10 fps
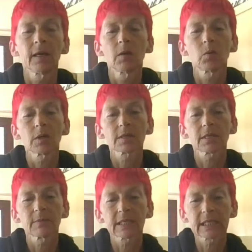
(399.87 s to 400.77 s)
whilst
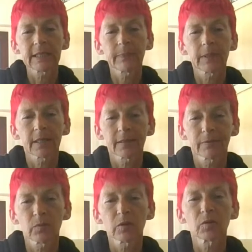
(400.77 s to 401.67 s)
I'm sleeping
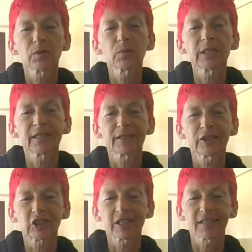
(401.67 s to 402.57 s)
with all the windows
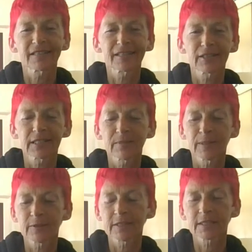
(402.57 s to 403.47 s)
shut so the
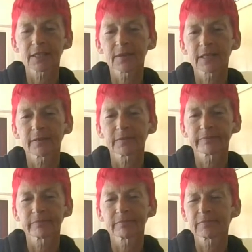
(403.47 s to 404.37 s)
smell doesn't go out.
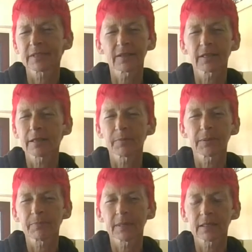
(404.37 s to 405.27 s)
Don't think I'll be
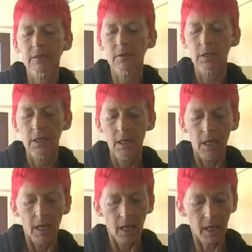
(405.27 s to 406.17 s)
in bed long.
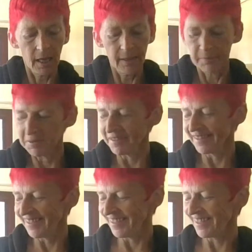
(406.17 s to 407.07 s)
I
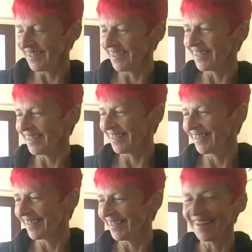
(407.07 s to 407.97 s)

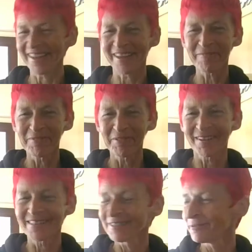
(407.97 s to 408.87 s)
hope you
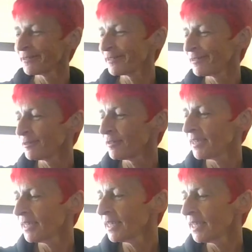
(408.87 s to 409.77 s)
guys are all doing all
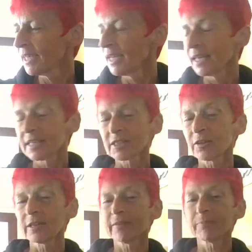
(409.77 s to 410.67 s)
right.
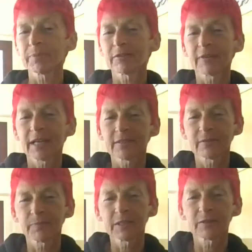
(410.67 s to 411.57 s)
Sorry I haven't been around.
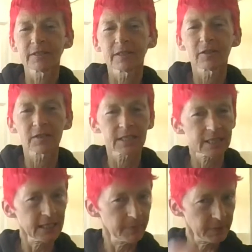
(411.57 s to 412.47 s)
I've been doing a lot of
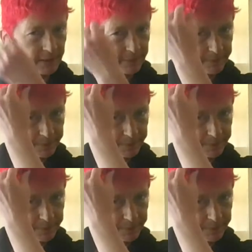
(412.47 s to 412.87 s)
sleeping.